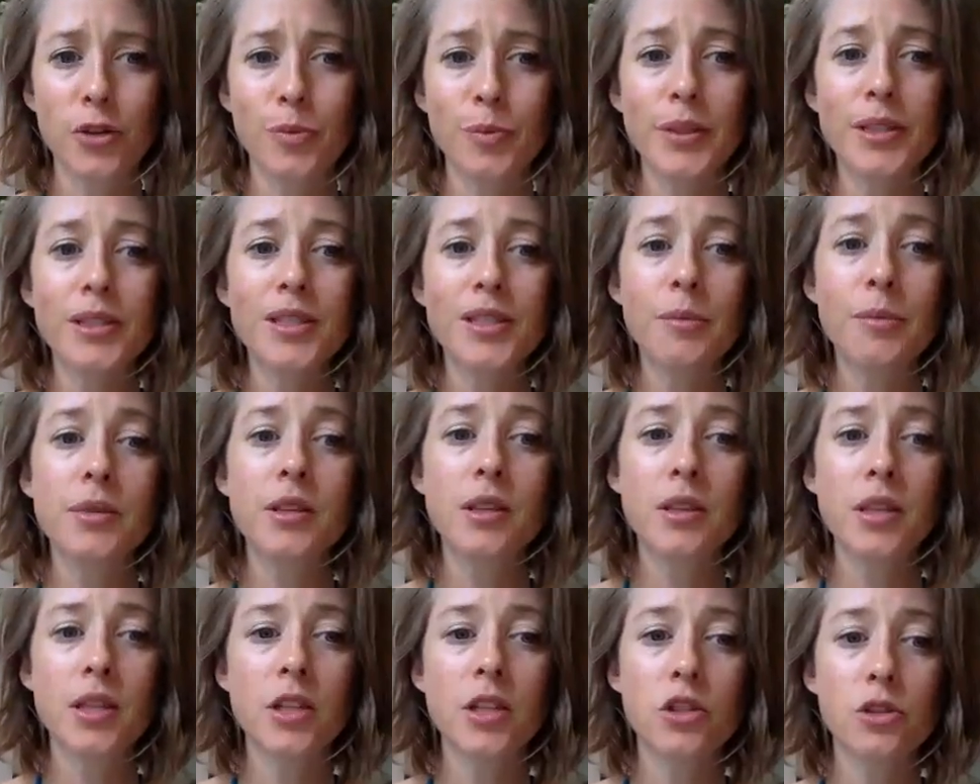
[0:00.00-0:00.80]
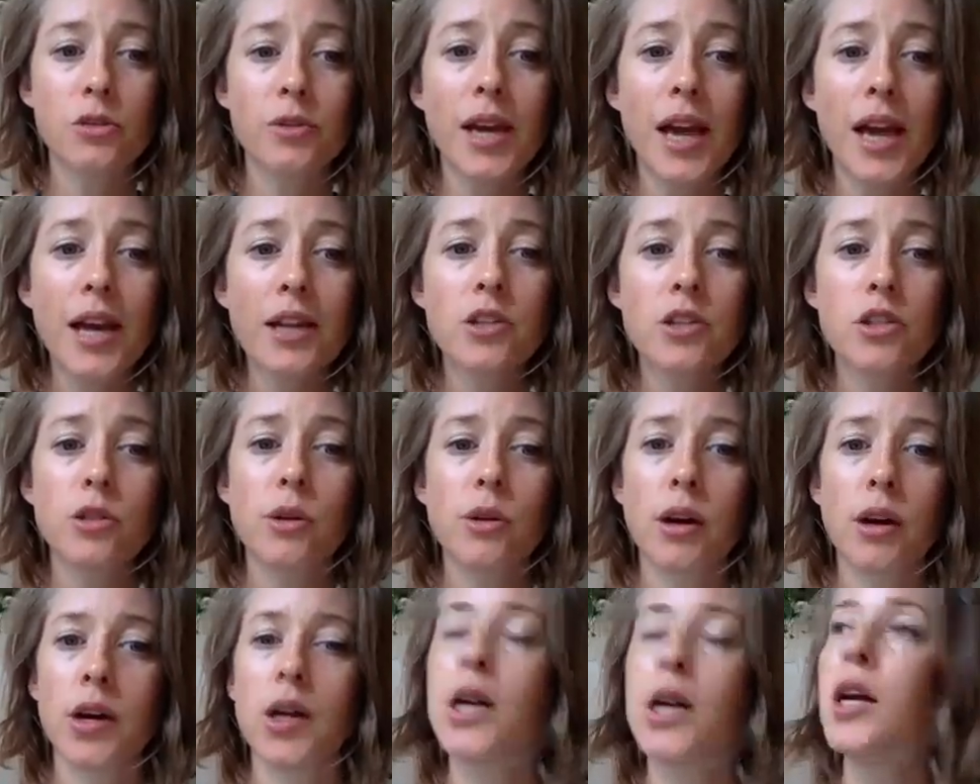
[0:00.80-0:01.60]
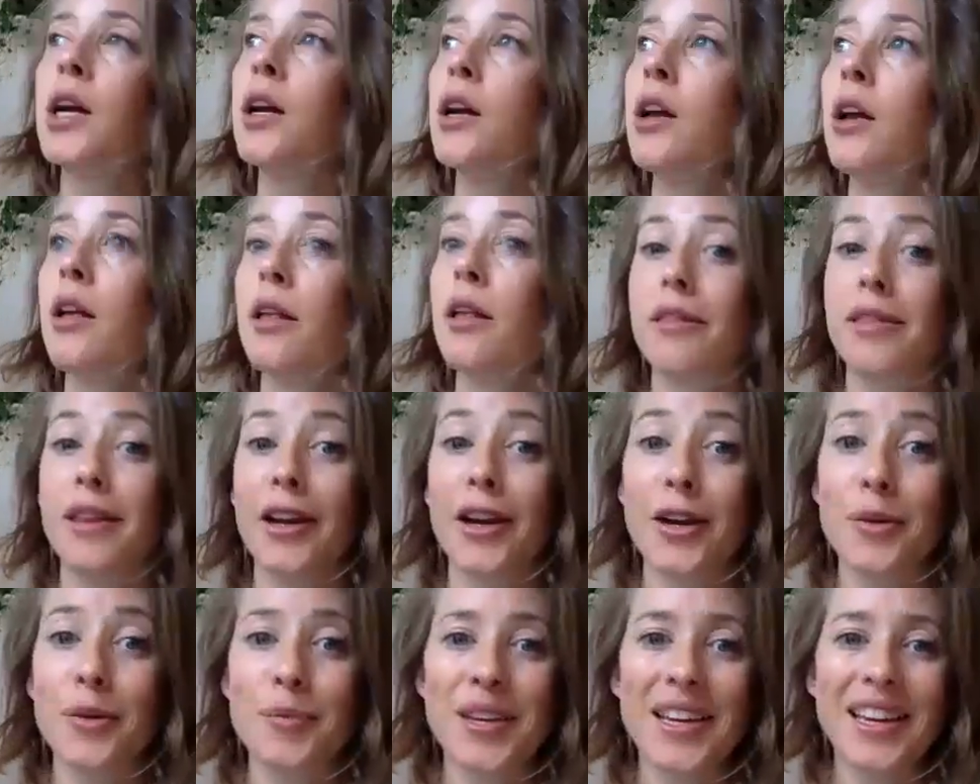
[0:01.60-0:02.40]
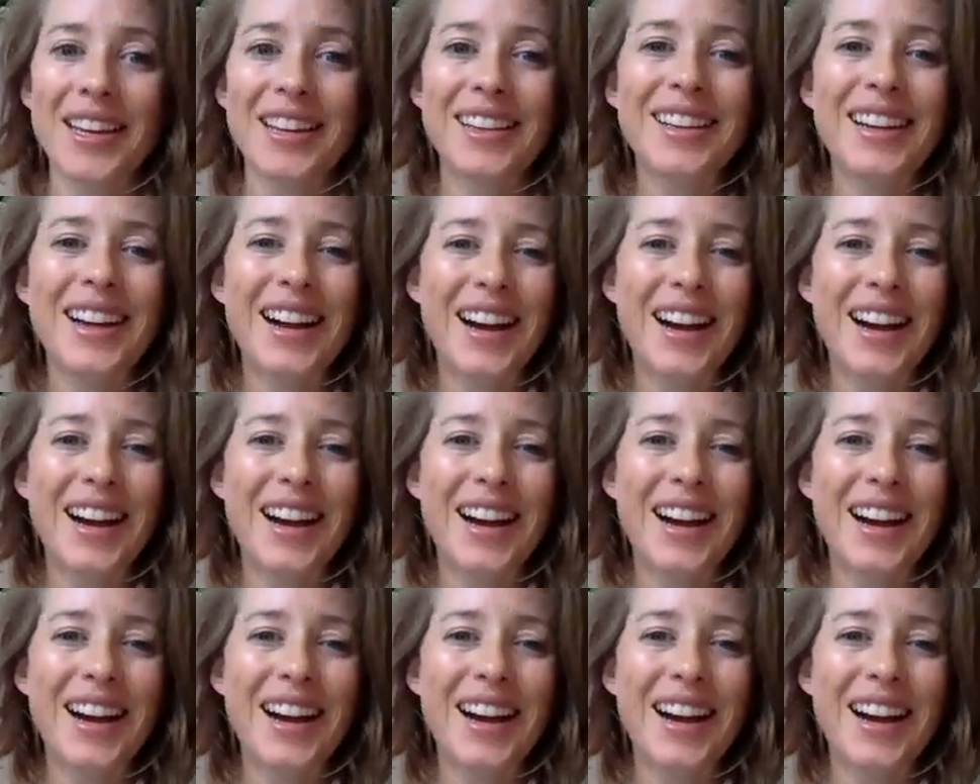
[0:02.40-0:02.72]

But some of the things you can do are therapy.